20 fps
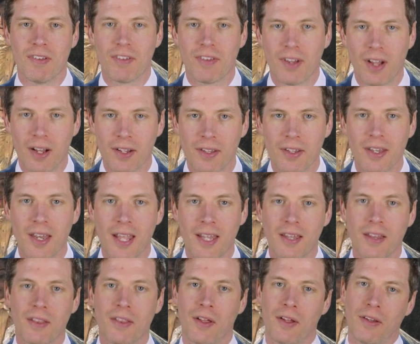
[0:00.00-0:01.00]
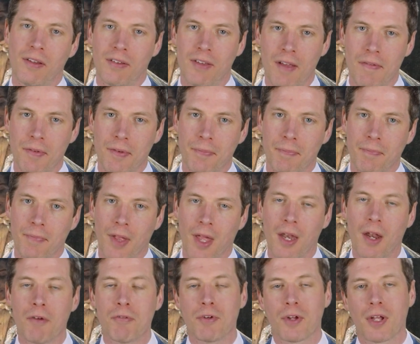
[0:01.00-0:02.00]
started in 1837,
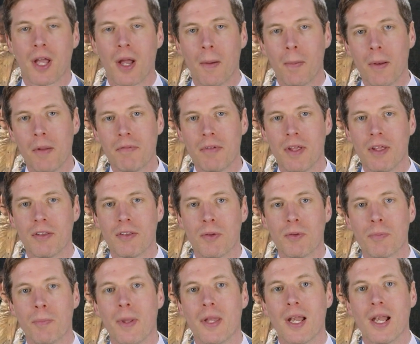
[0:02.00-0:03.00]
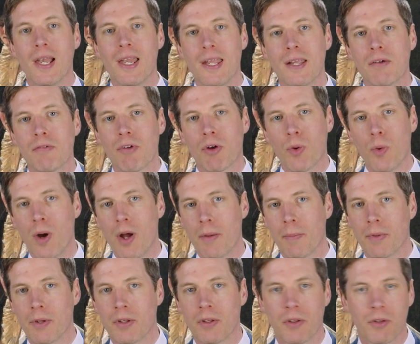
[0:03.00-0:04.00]
and after a couple of years it was made a legal
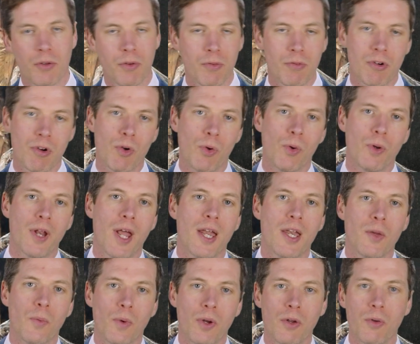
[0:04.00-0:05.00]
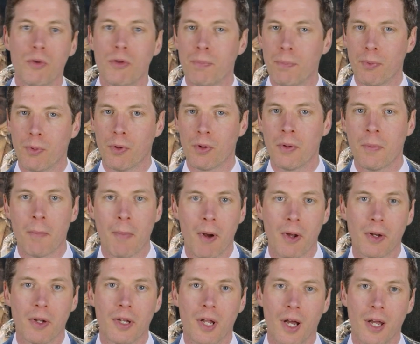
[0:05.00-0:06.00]
requirement to record anyone who was born,
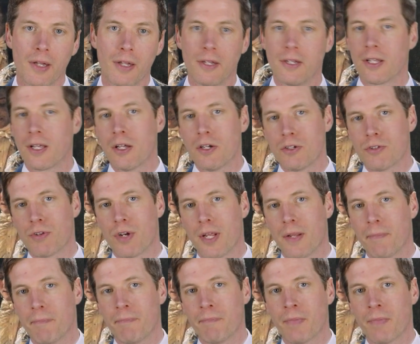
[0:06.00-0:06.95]
married, or died in the country.